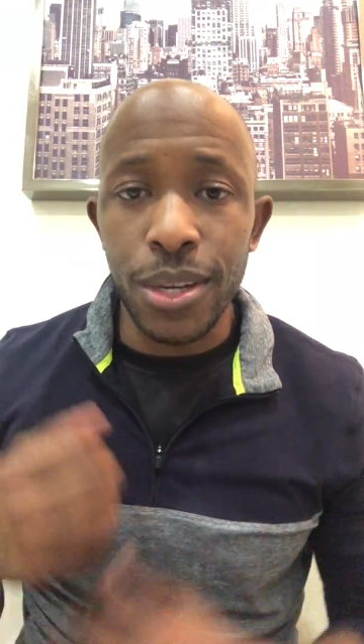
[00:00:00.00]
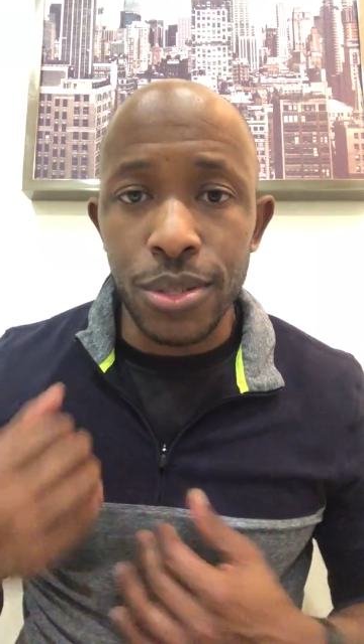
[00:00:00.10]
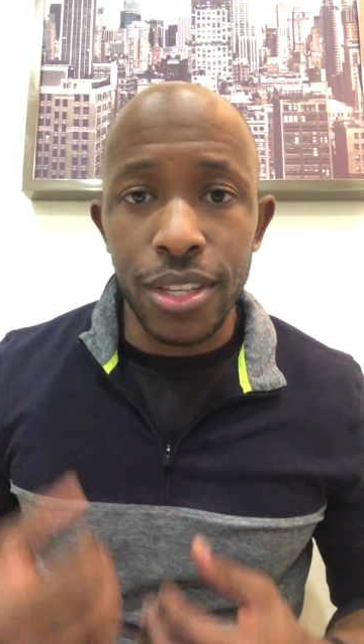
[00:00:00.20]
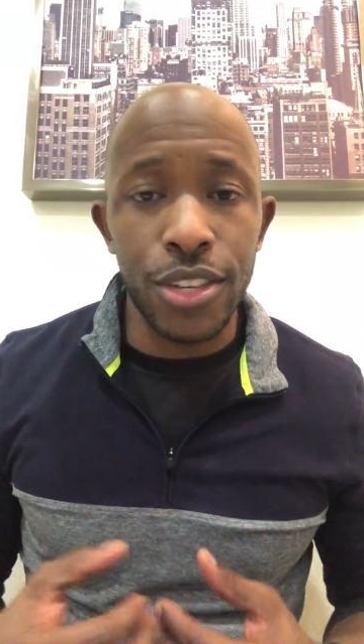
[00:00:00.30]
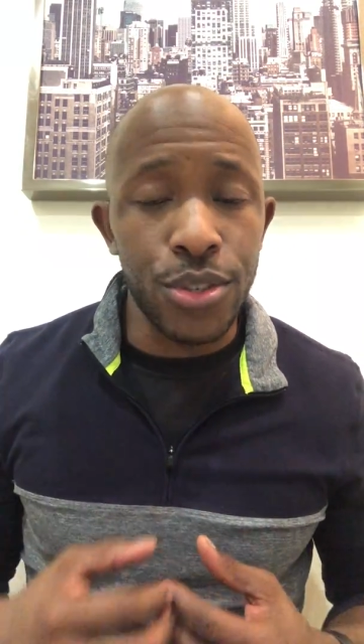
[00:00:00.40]

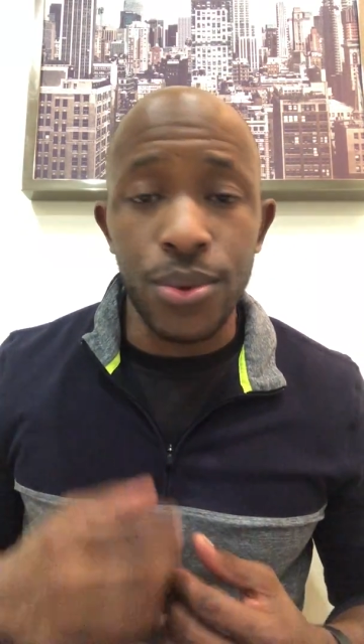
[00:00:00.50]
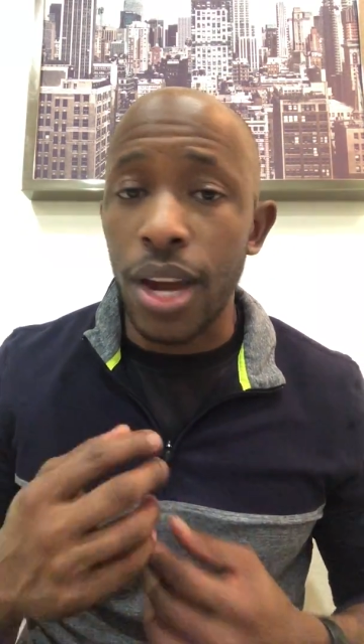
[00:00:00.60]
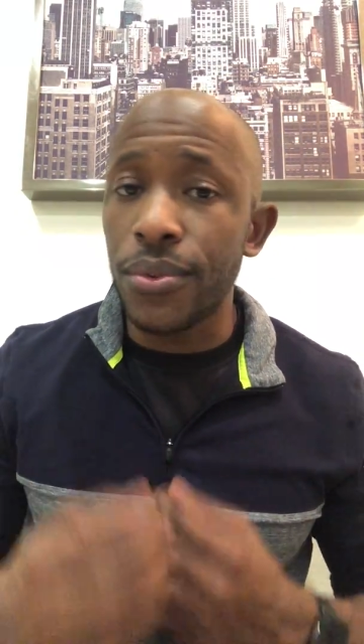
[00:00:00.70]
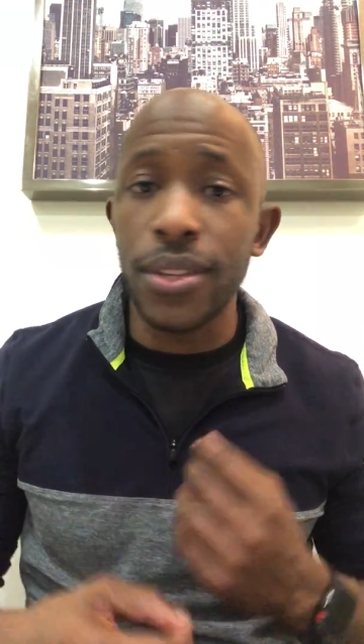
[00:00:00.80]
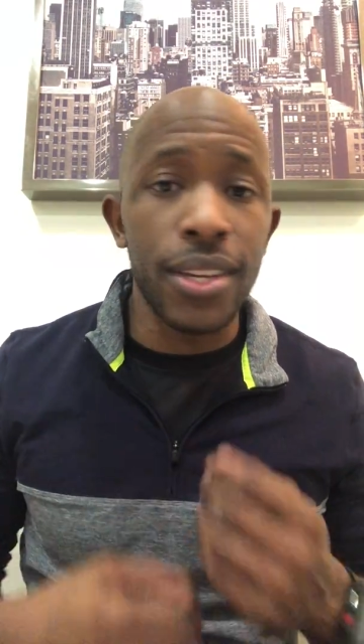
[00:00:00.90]
There's an issue.
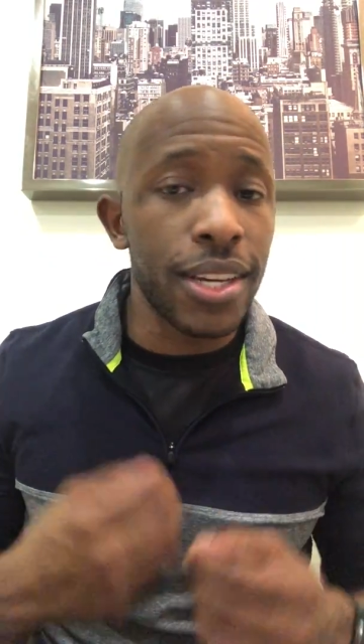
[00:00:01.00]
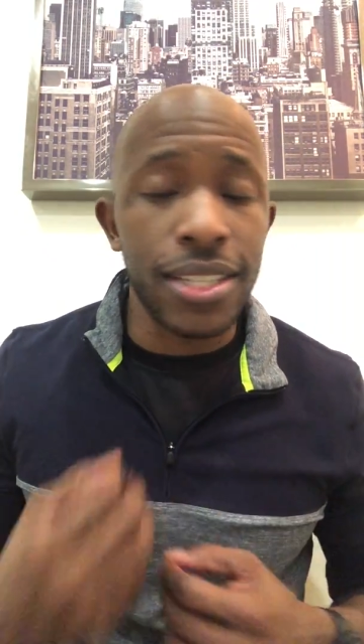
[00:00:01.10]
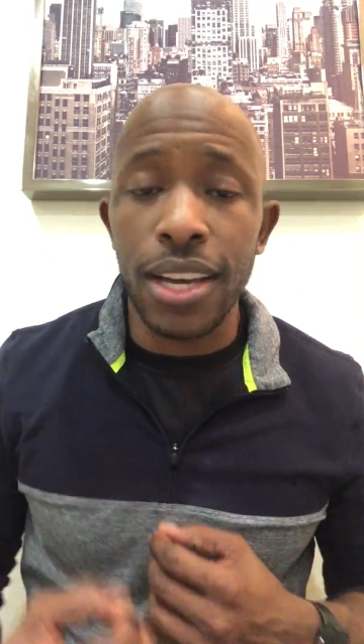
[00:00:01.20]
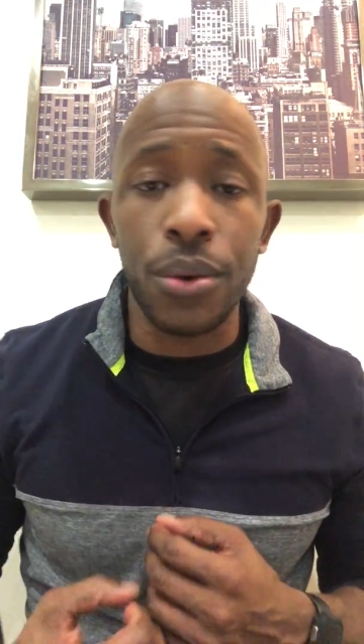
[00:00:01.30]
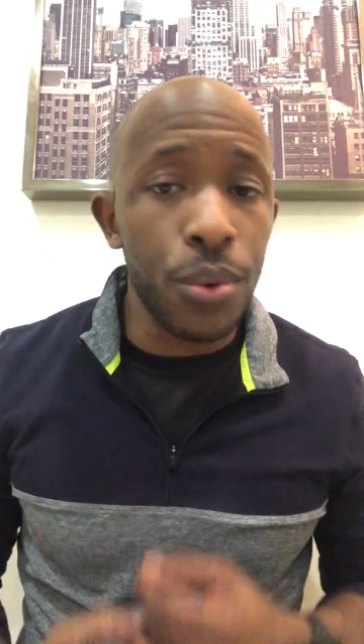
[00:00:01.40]
Everything is
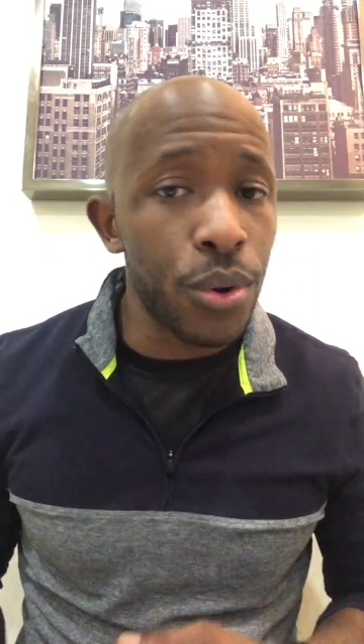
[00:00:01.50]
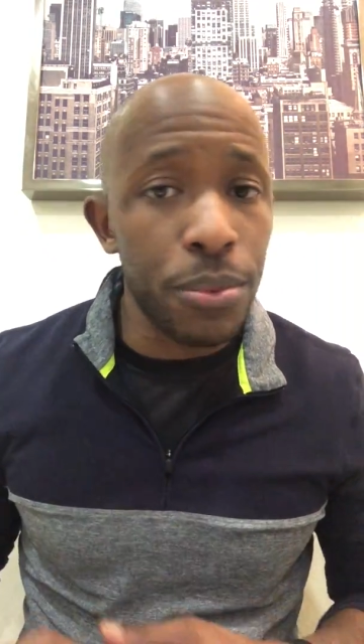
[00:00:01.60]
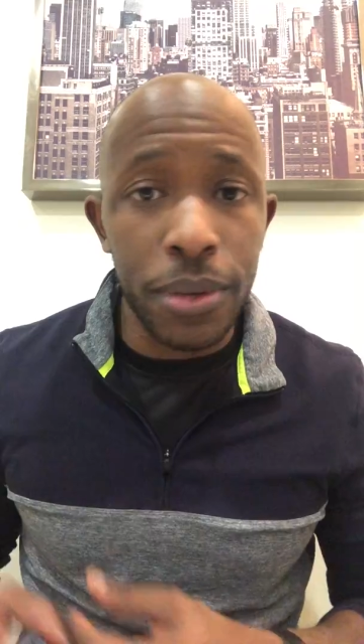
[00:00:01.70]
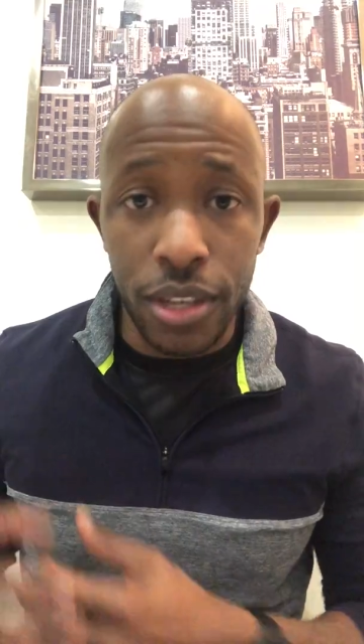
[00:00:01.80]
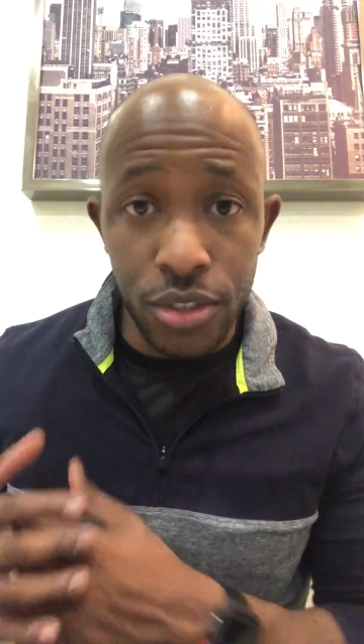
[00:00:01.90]
out of order
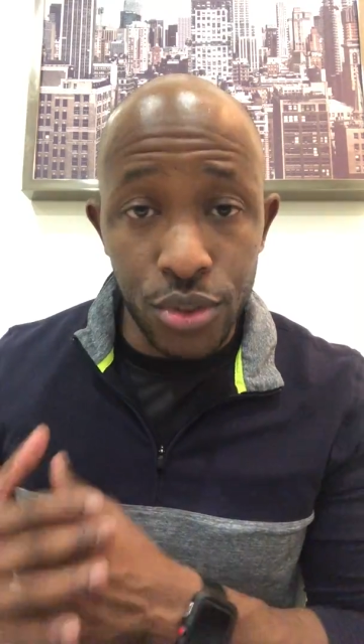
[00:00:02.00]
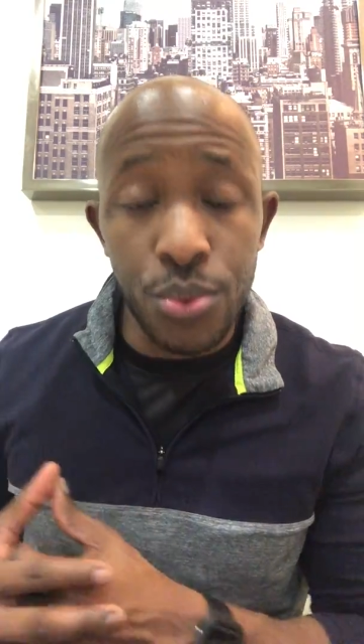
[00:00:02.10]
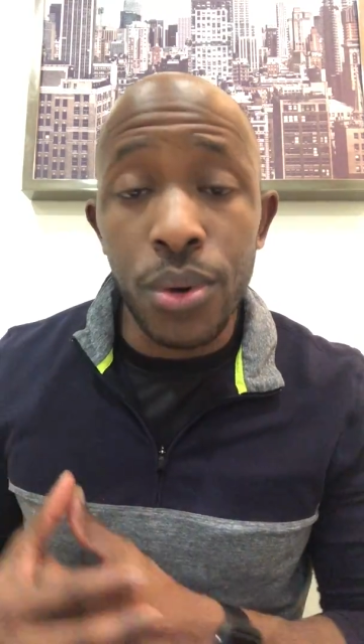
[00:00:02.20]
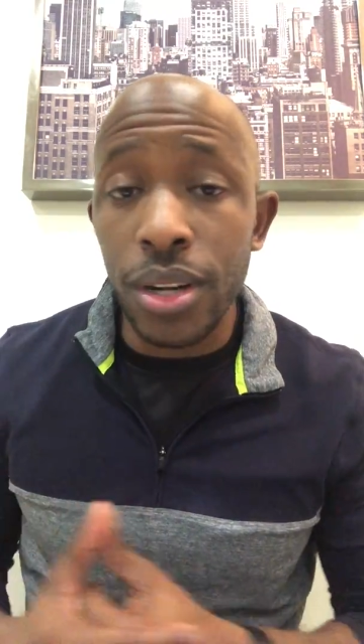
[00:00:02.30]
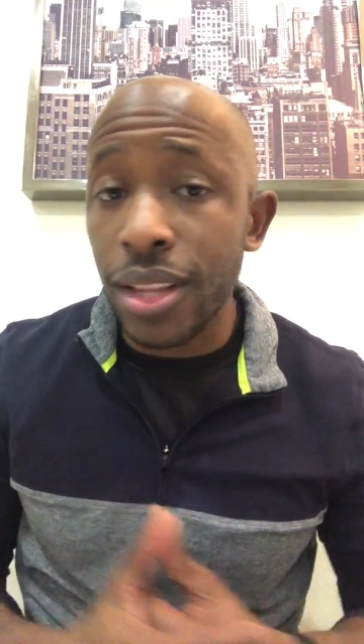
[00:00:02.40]
because
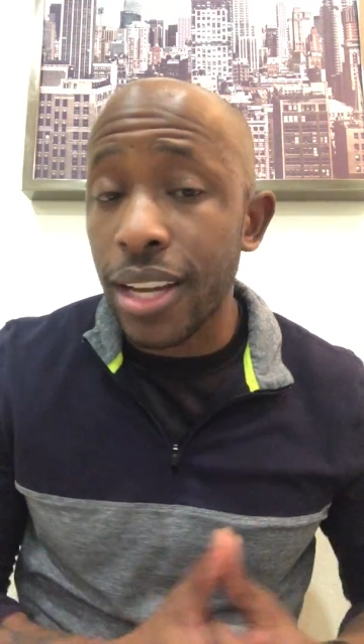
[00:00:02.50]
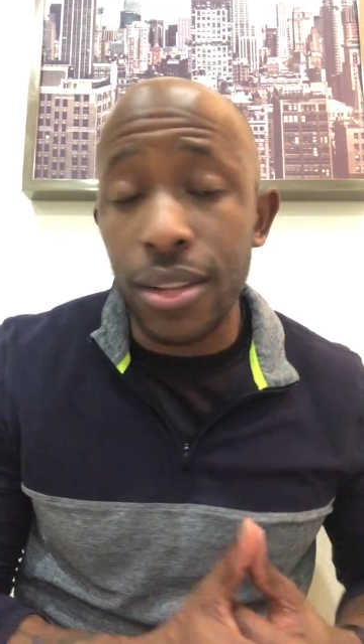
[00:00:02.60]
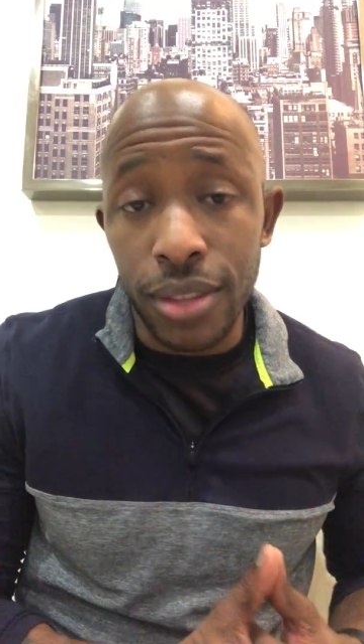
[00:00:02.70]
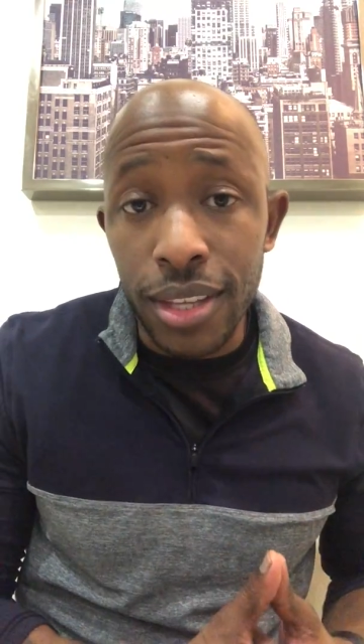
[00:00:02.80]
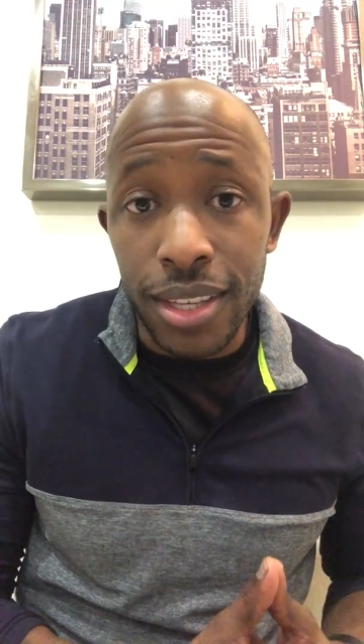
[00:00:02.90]
you want a lot
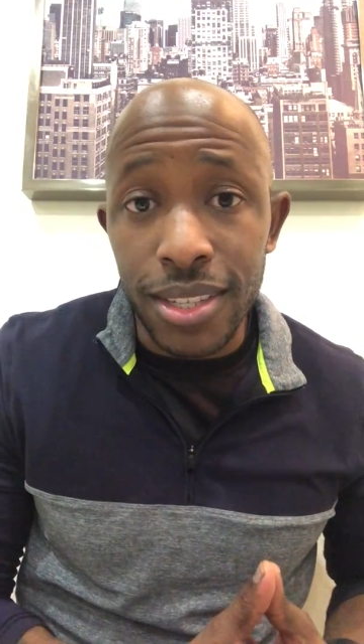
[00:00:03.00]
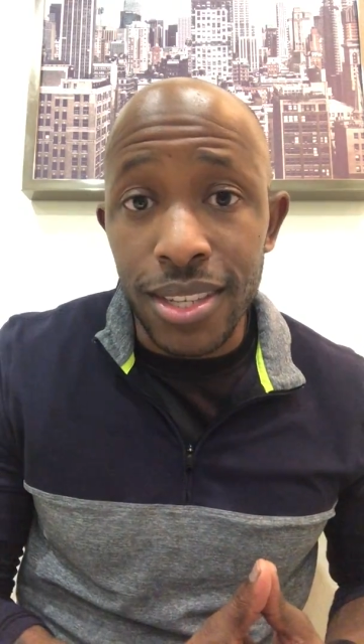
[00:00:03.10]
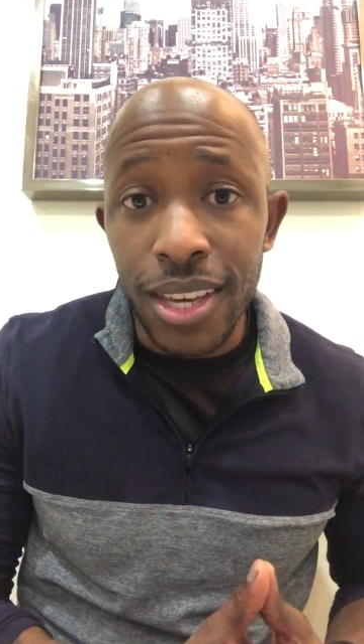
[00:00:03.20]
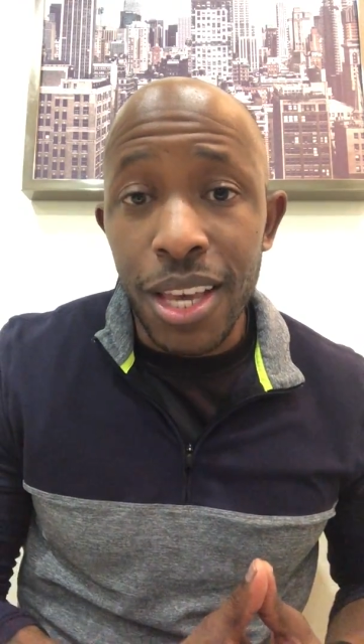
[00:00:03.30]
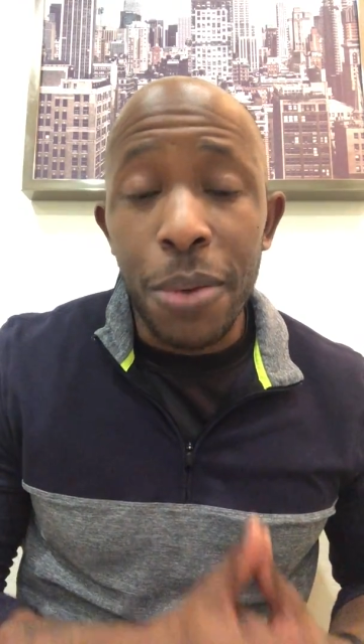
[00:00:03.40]
of things,